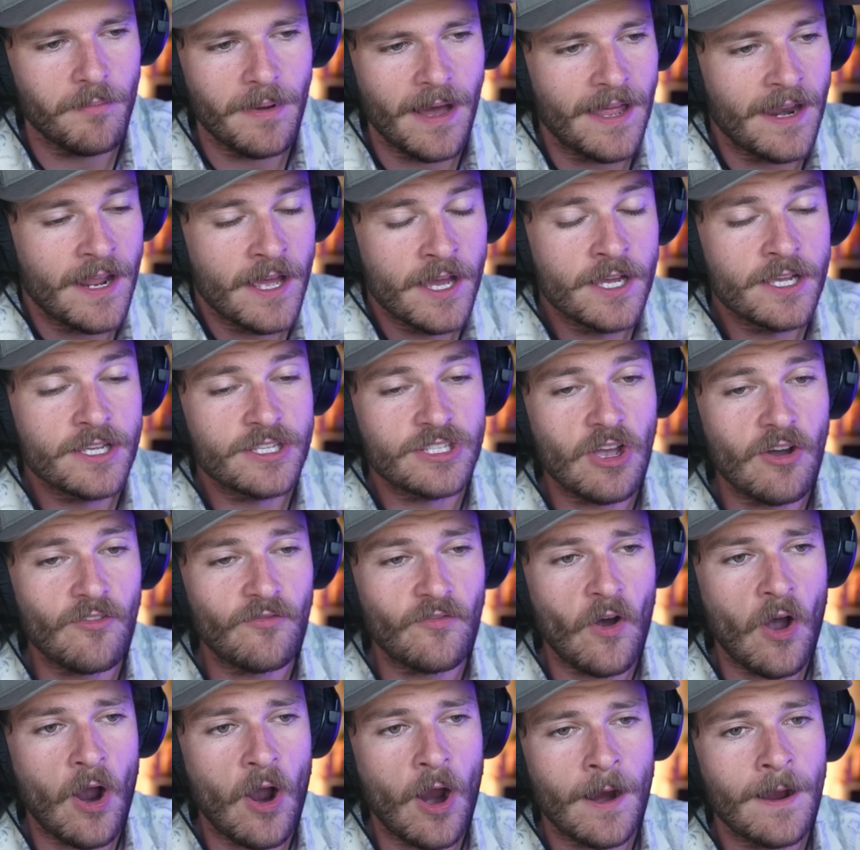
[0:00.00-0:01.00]
But so
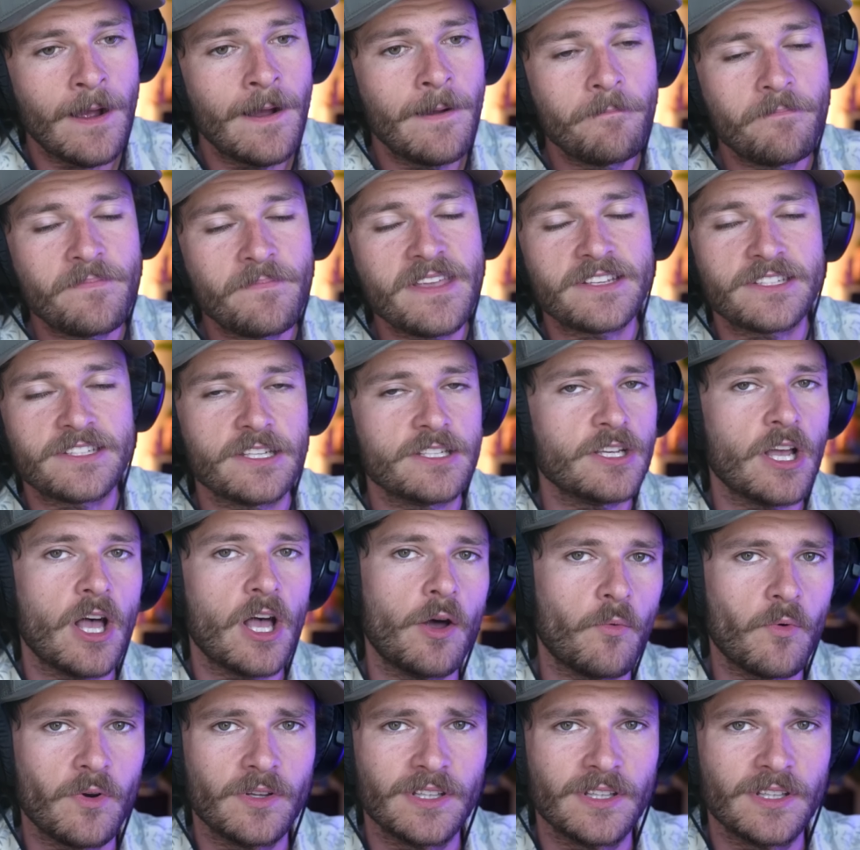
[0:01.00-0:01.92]
far, this is all